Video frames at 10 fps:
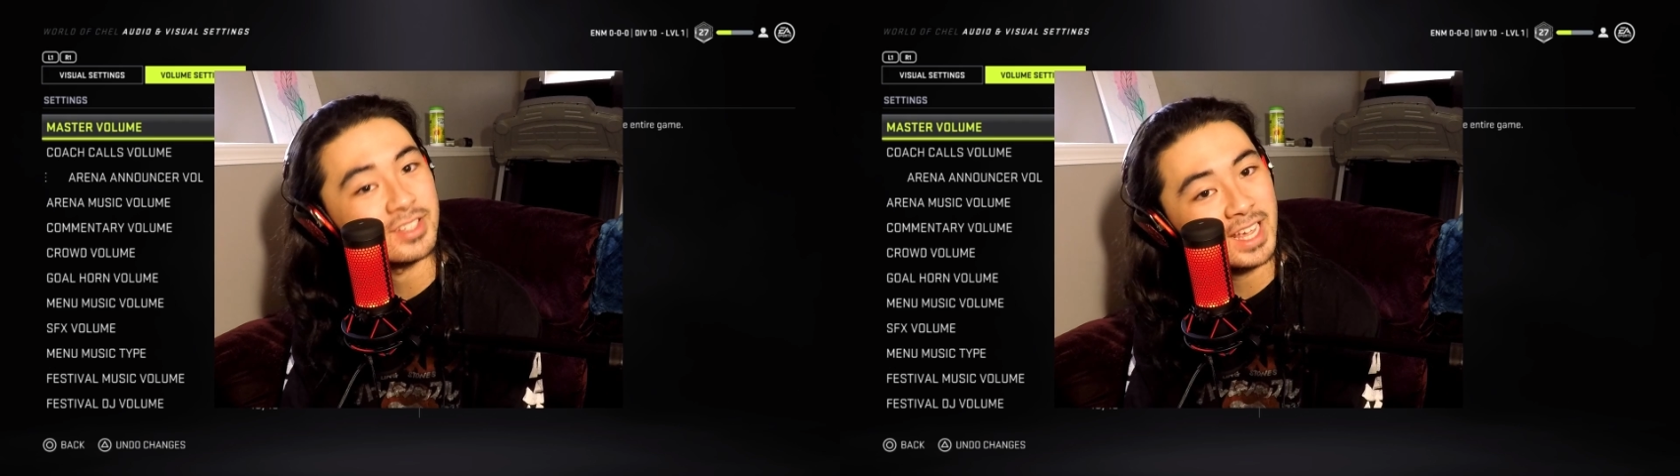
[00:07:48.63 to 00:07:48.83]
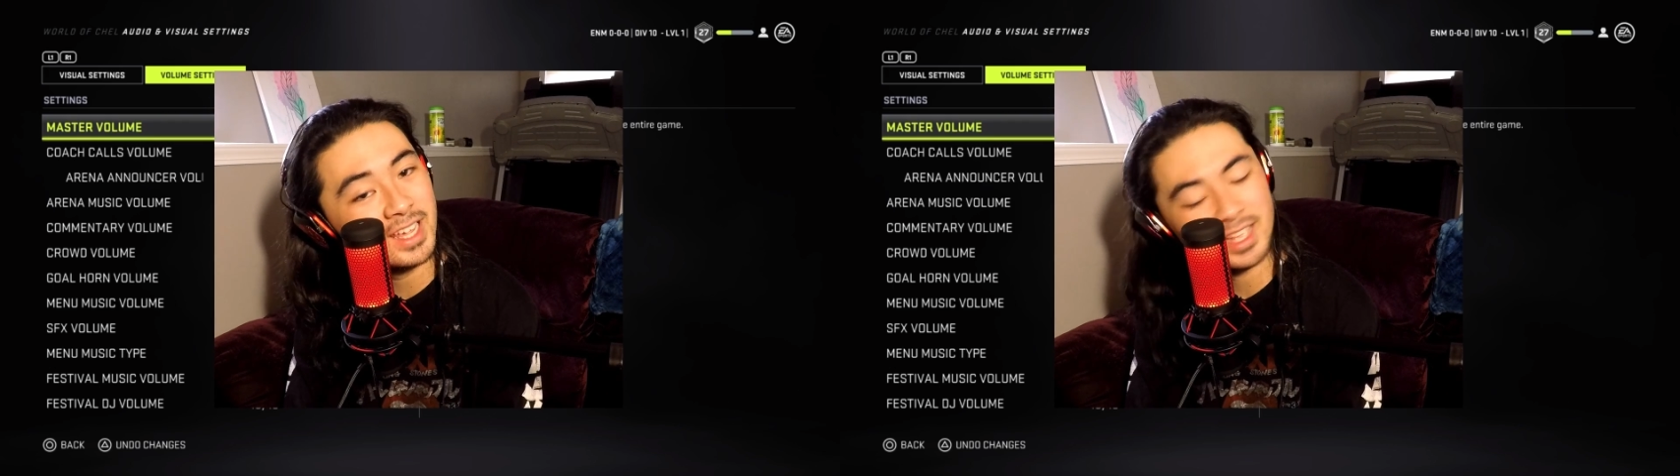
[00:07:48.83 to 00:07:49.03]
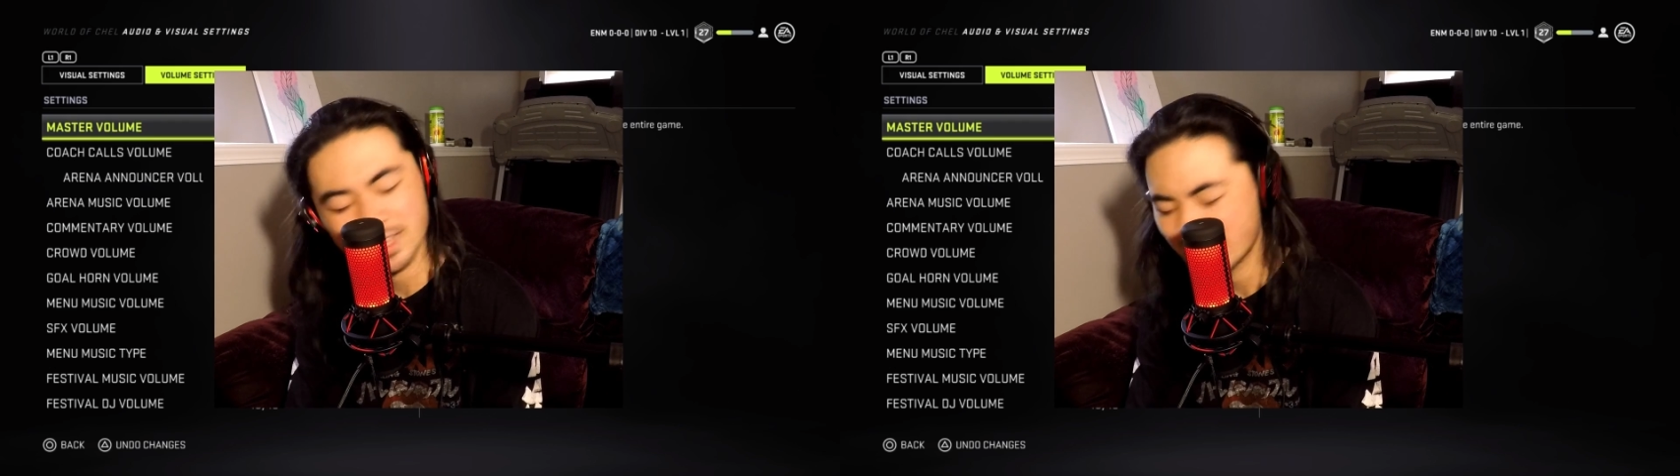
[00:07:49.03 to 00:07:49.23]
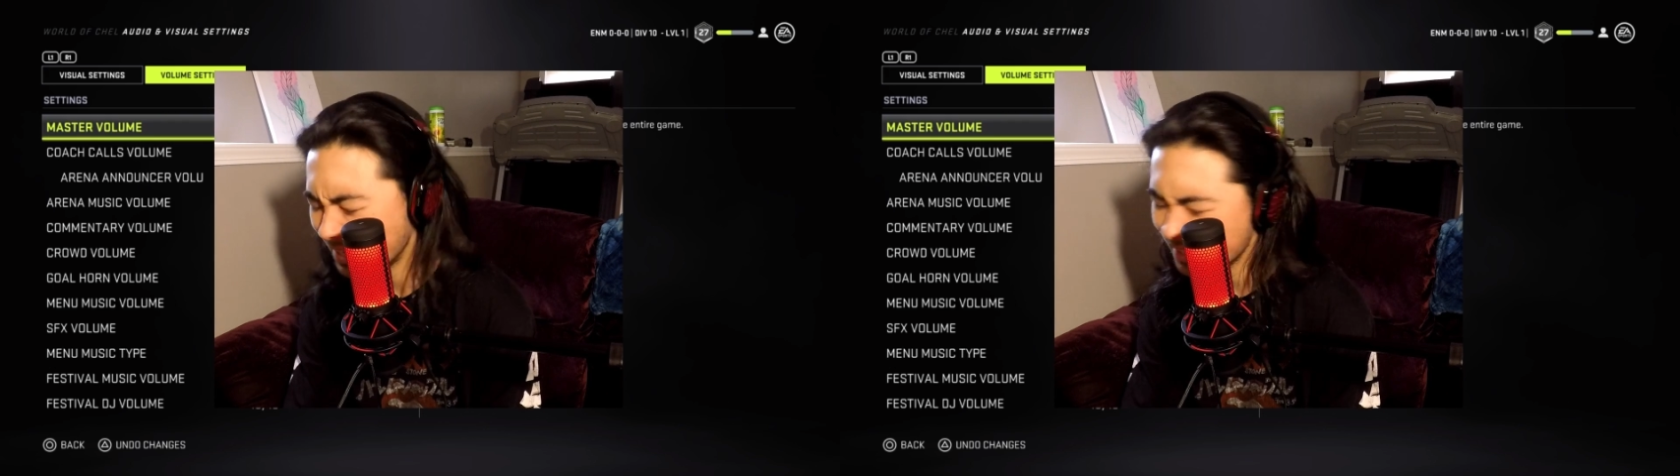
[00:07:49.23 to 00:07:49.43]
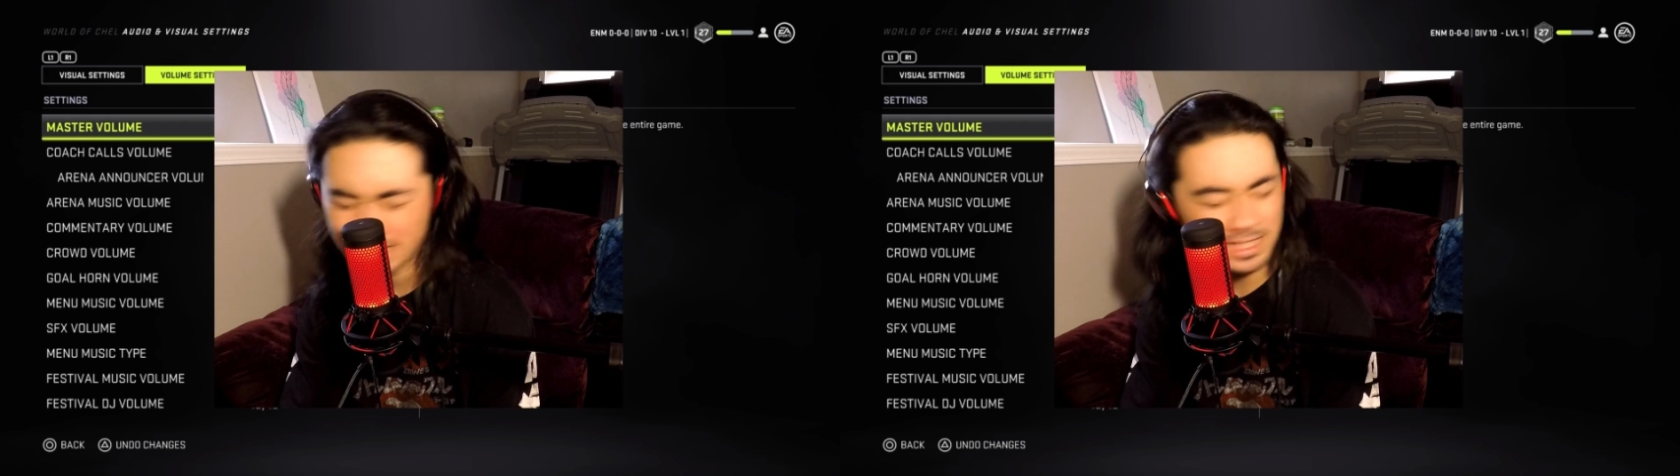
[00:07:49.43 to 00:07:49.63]
day,
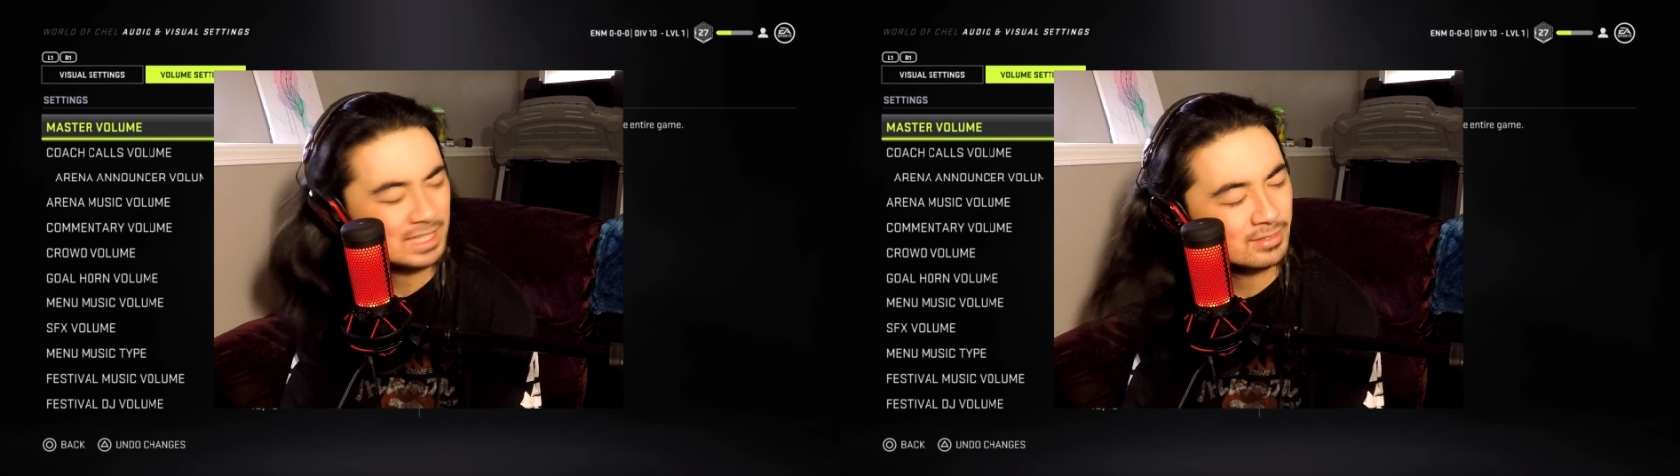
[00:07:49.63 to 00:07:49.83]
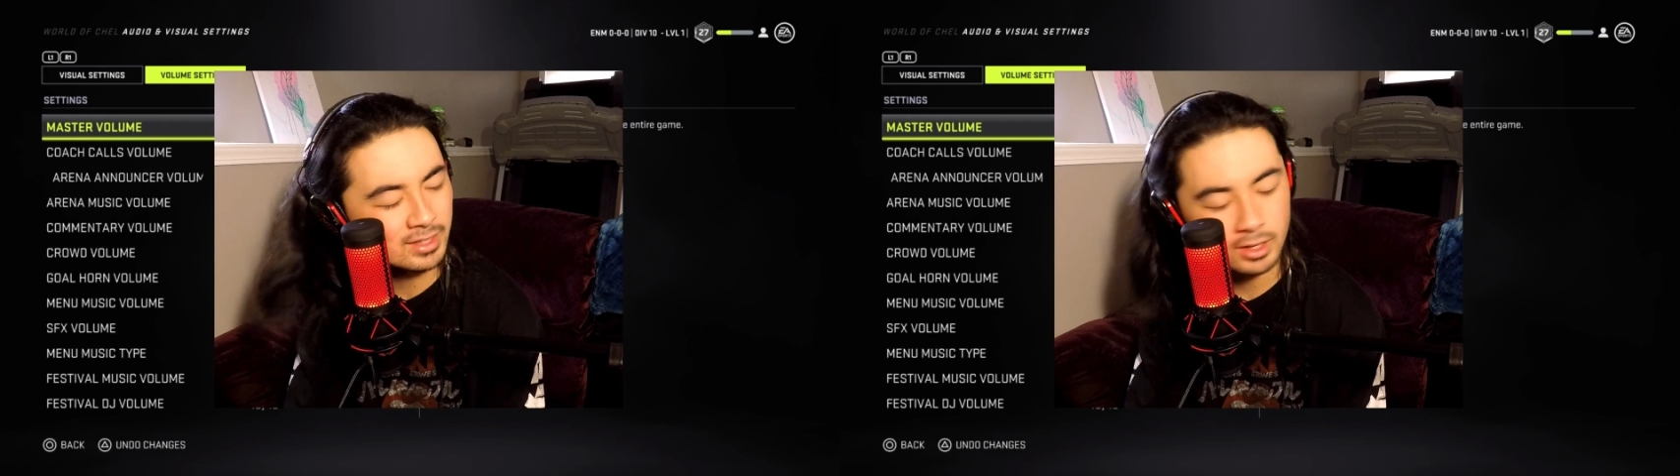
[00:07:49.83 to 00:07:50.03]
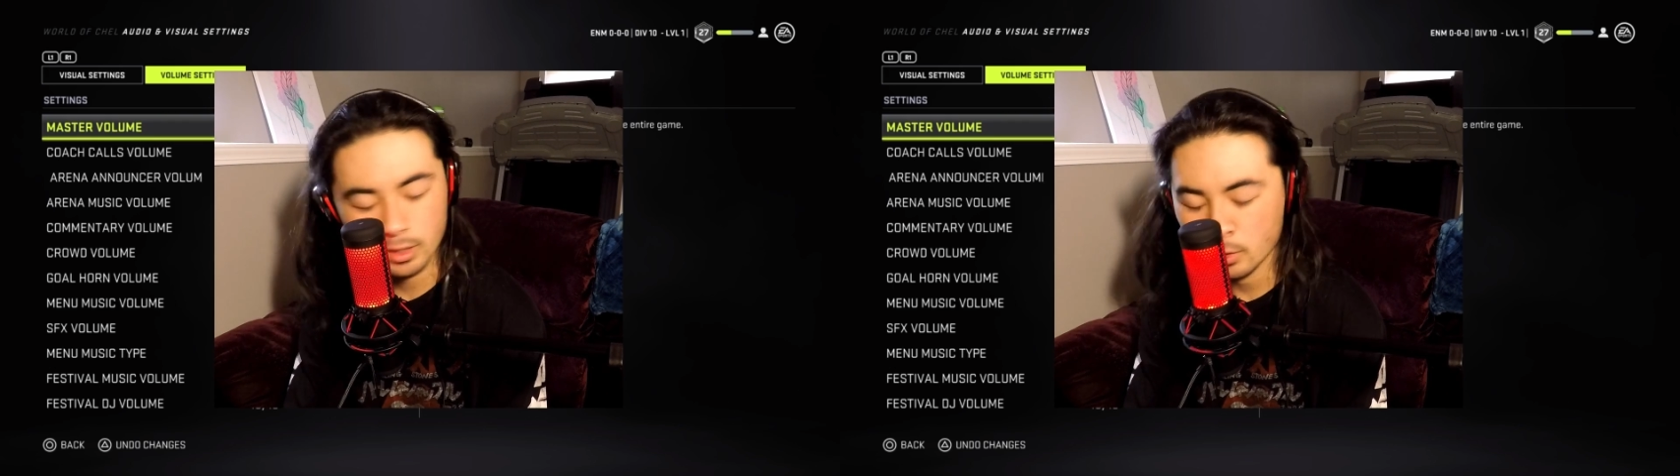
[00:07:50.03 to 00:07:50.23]
night, evening,